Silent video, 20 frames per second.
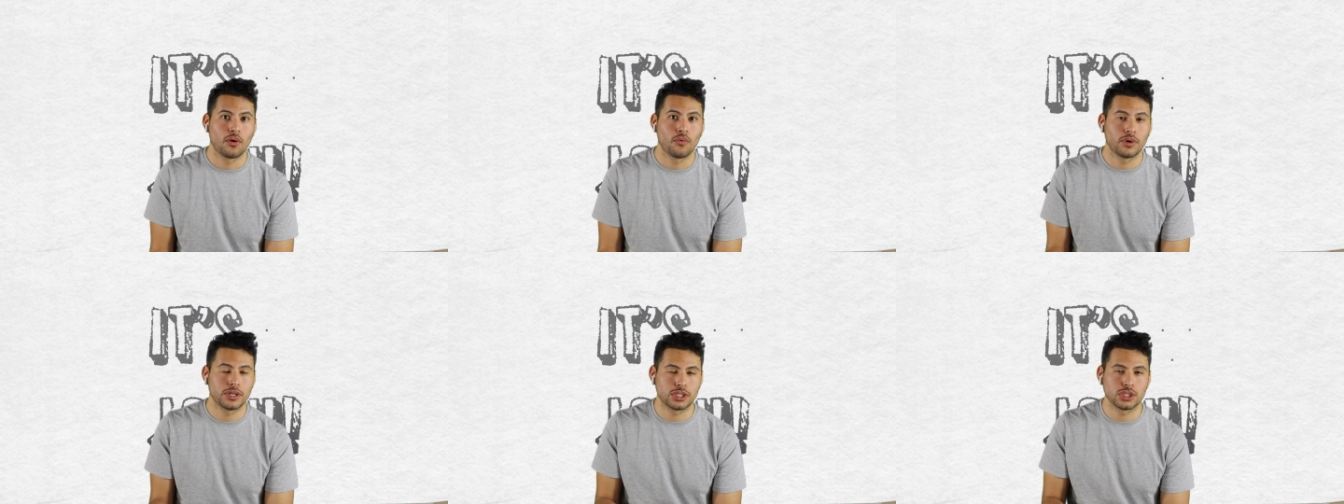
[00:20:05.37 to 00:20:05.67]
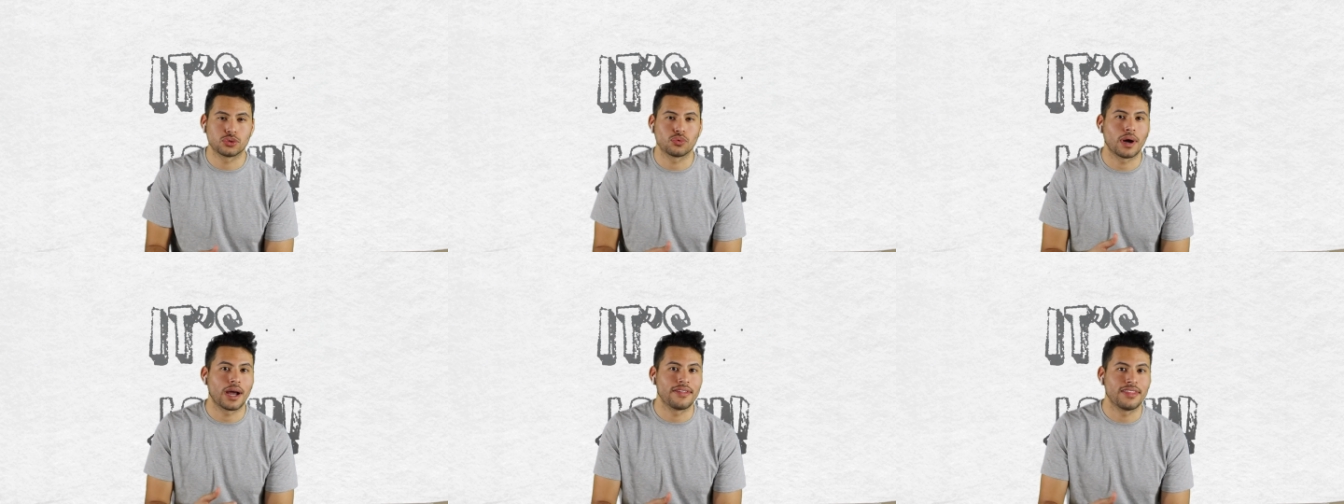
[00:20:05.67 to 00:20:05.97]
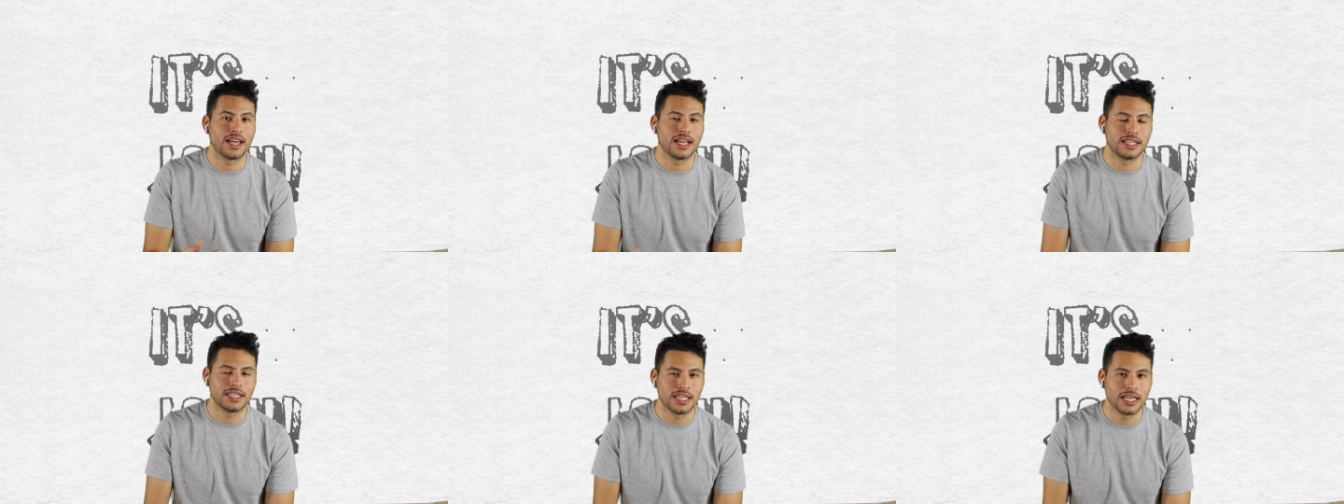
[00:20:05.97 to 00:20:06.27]
which is why
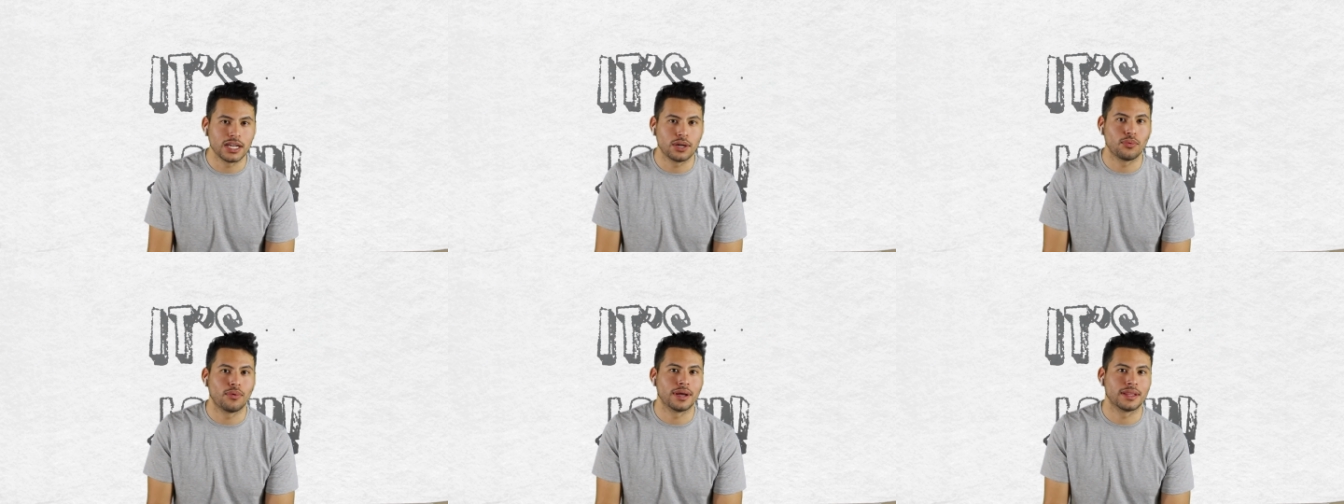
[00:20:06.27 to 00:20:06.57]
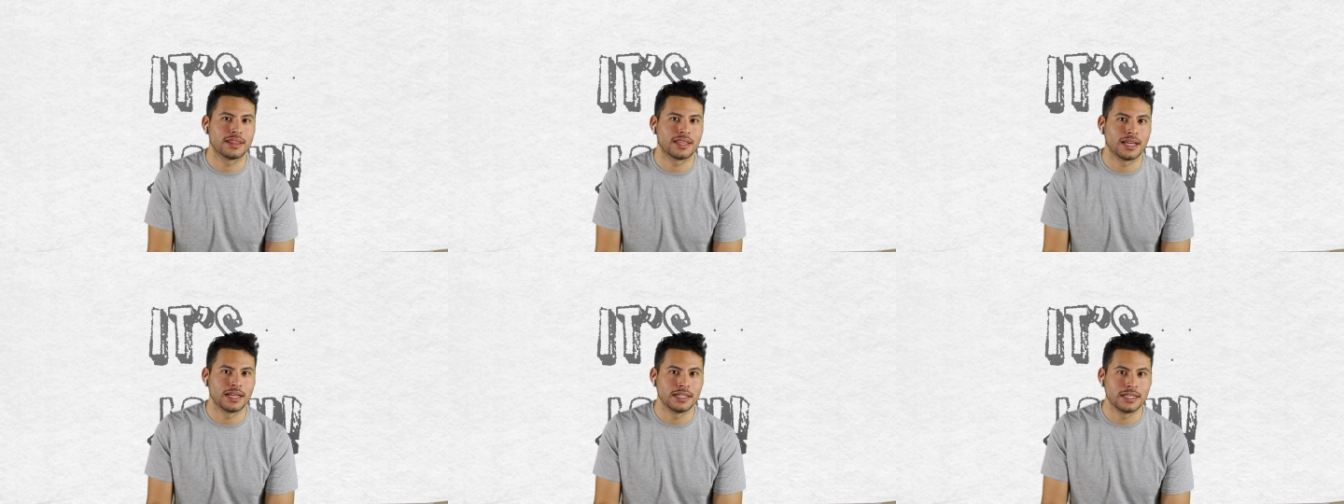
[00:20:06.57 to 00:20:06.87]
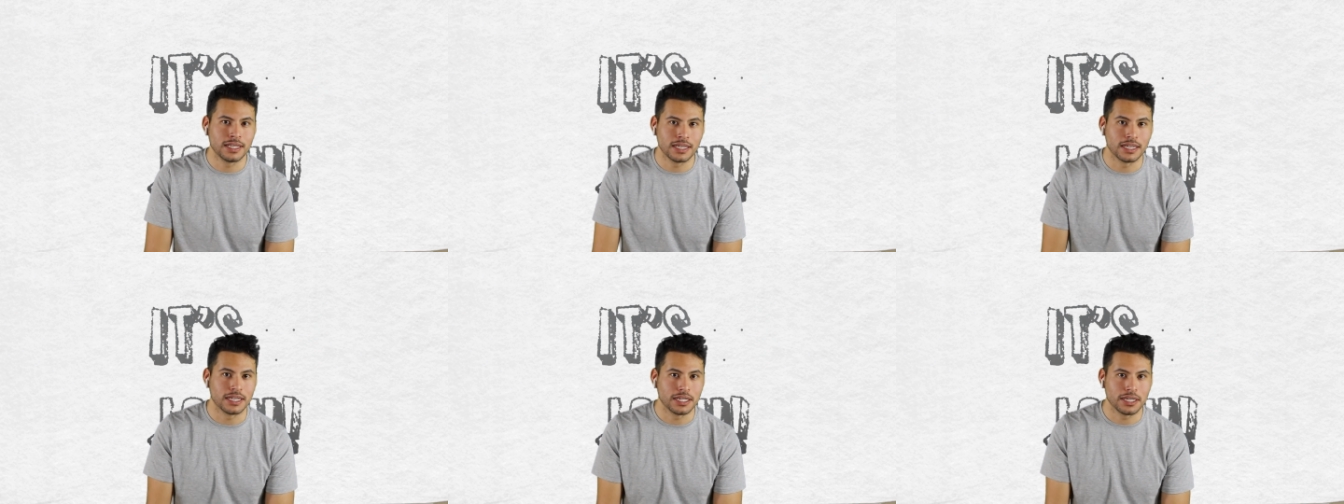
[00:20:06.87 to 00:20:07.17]
they did what they
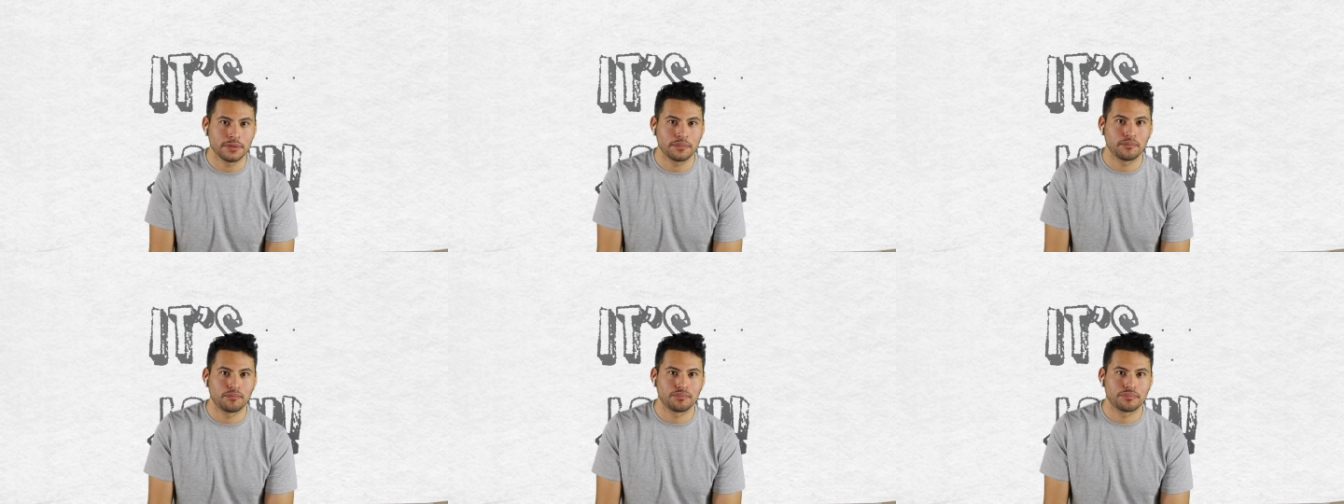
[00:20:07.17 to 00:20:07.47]
did.